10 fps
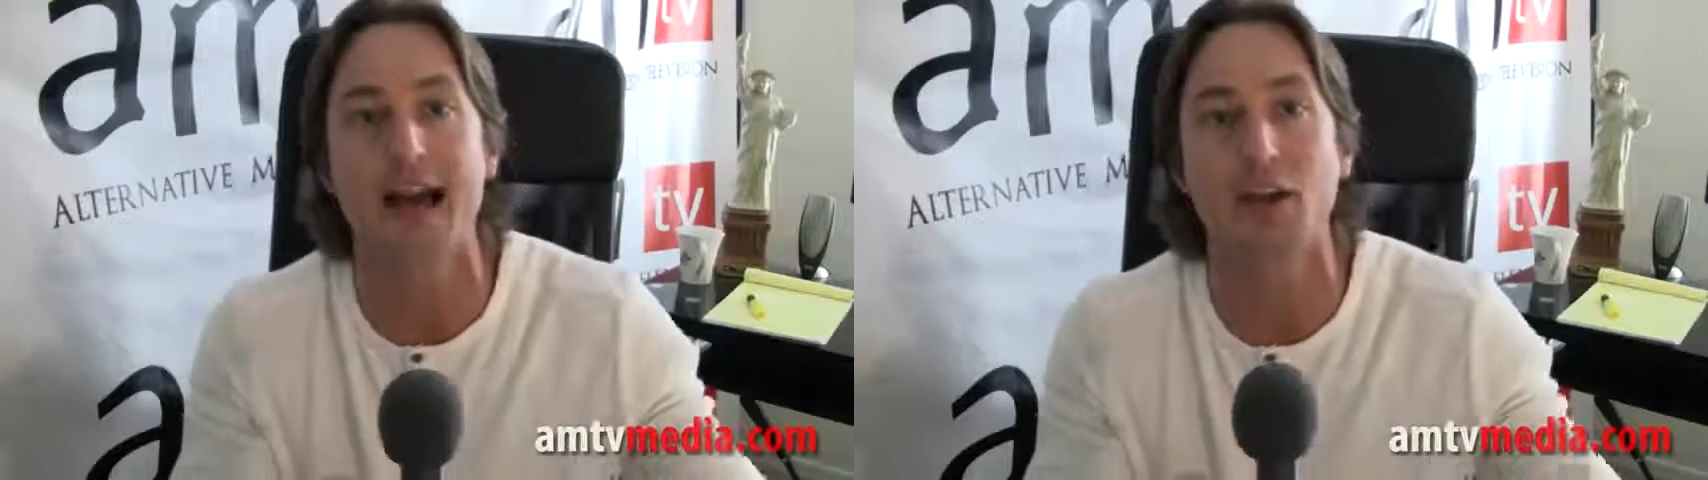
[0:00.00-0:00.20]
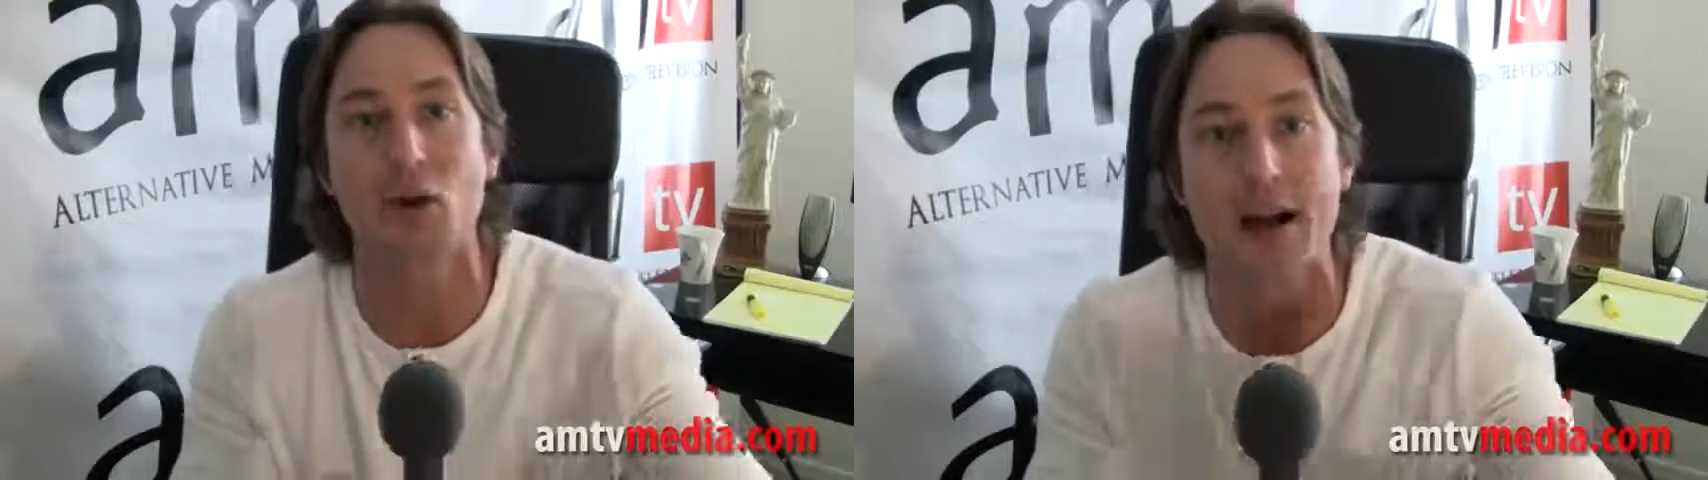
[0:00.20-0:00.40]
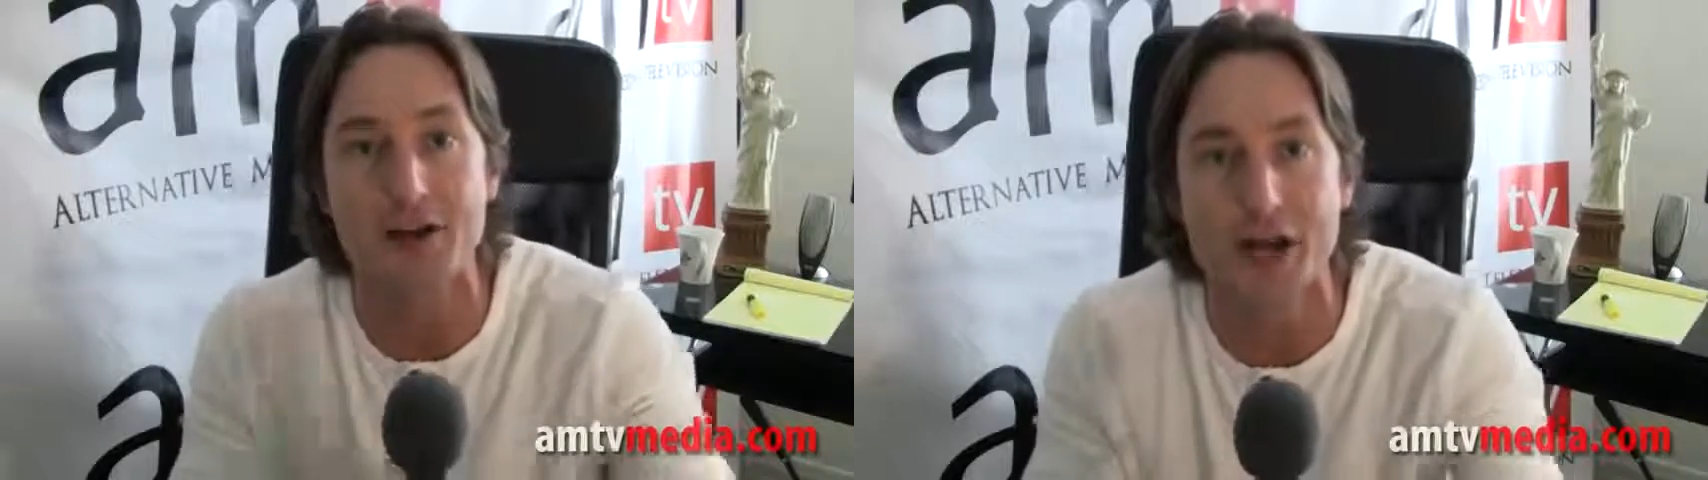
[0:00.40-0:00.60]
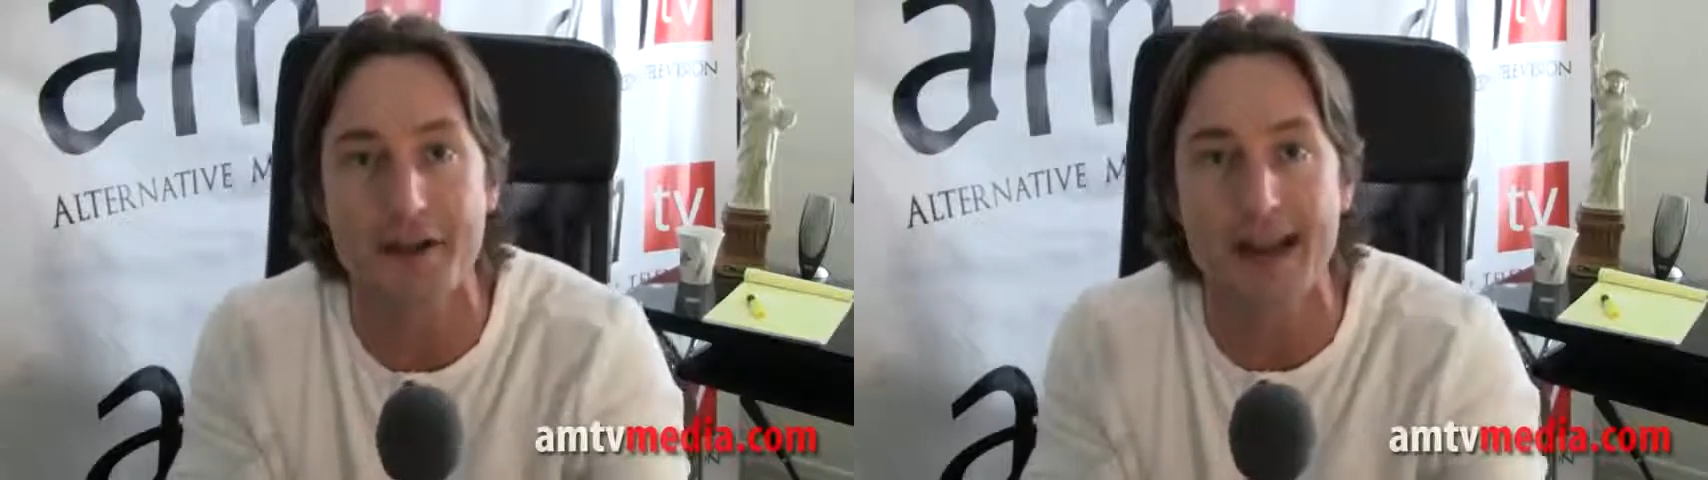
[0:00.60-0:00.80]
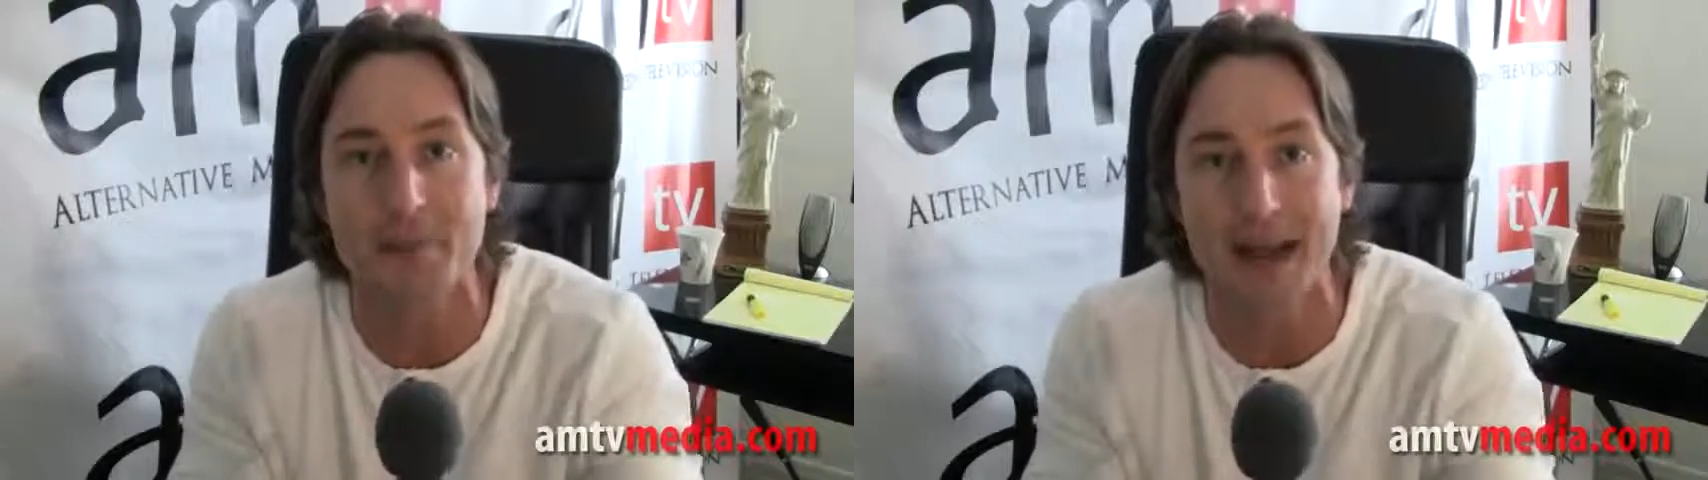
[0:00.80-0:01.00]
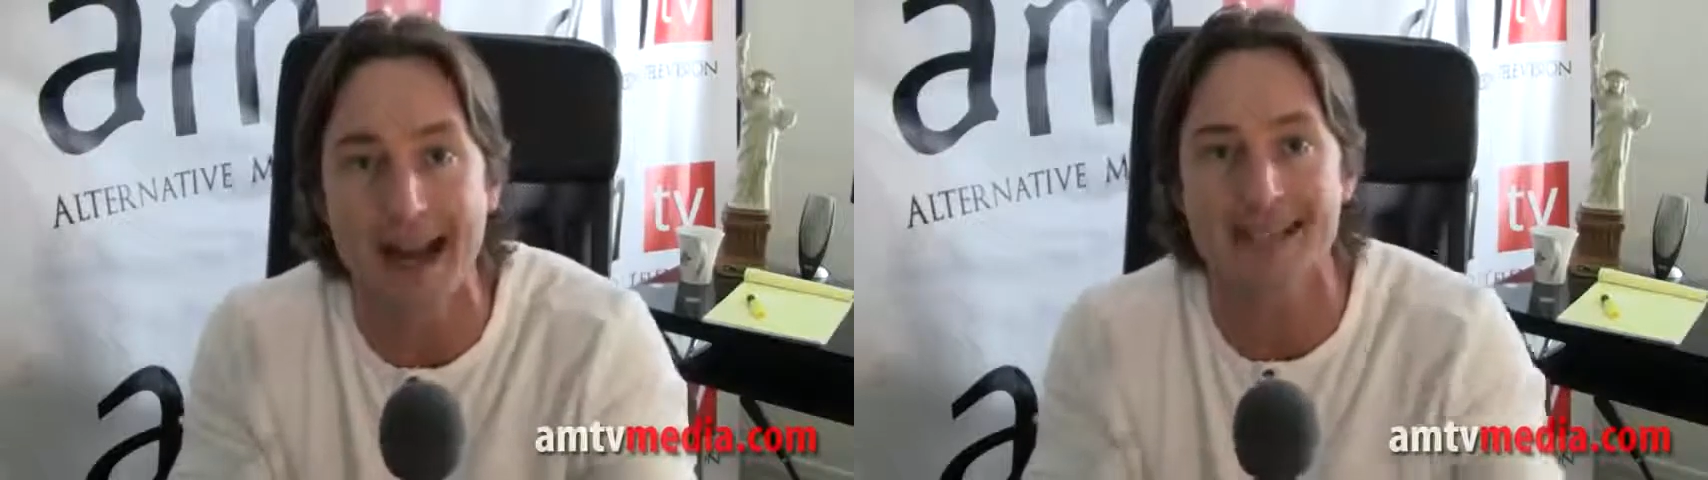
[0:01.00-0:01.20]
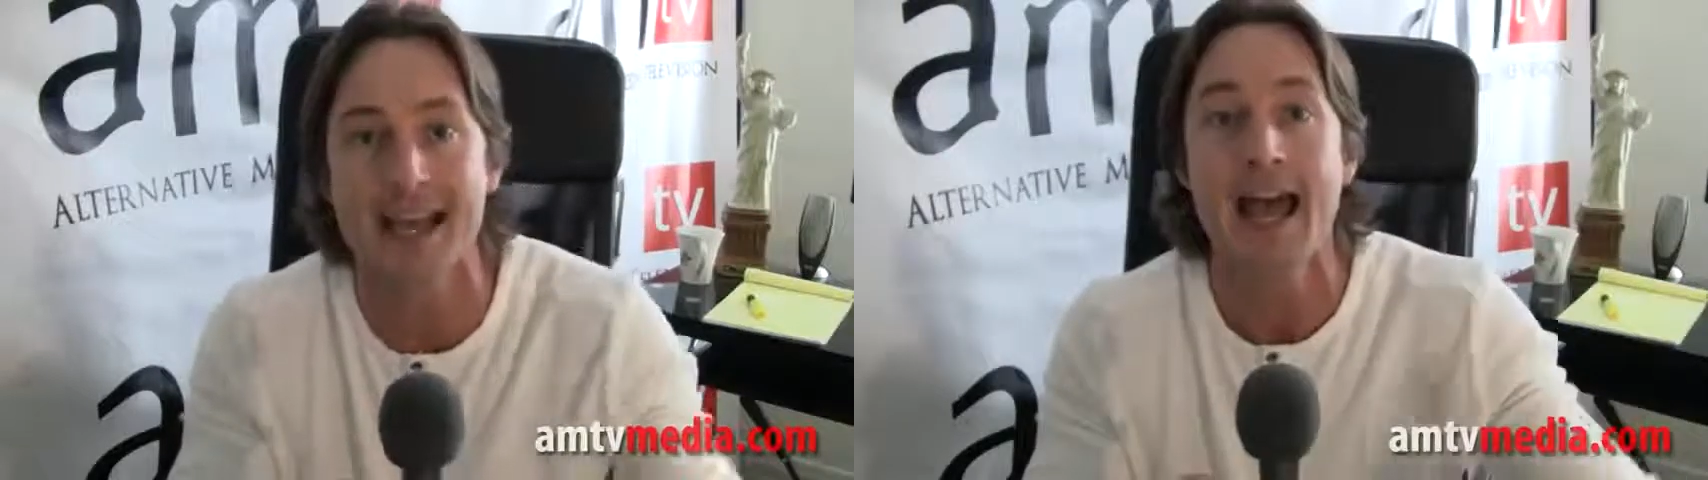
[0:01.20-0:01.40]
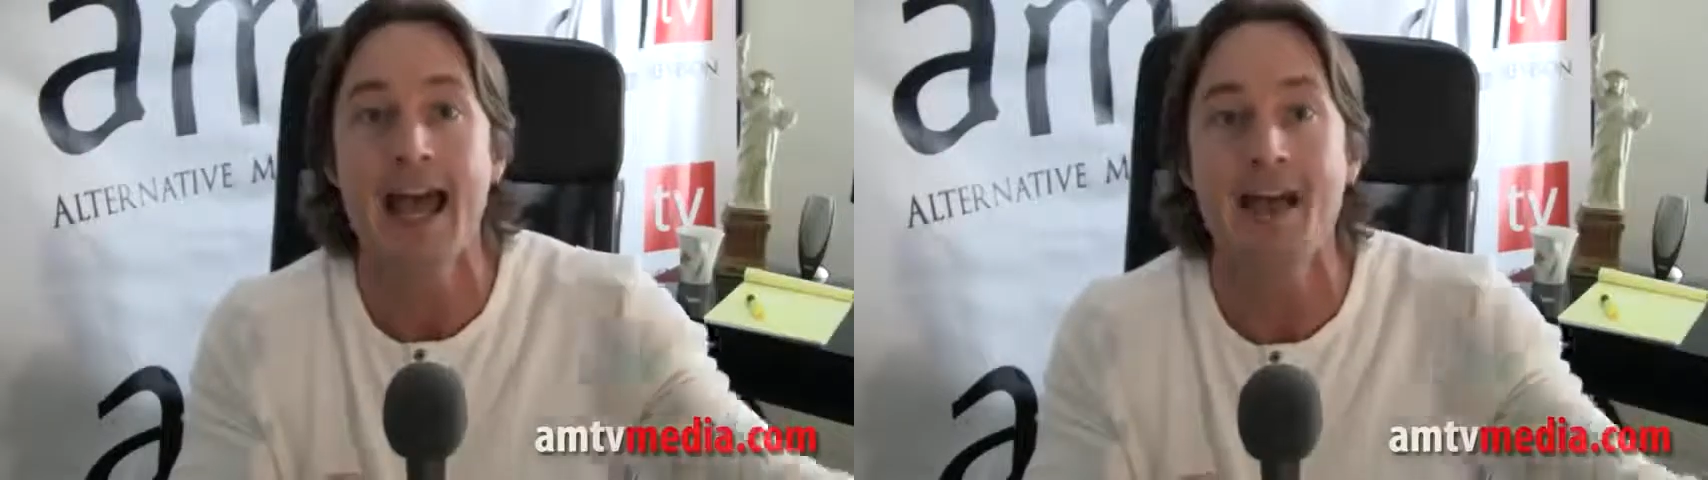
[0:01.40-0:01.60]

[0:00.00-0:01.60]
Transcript: Declaration of Independence,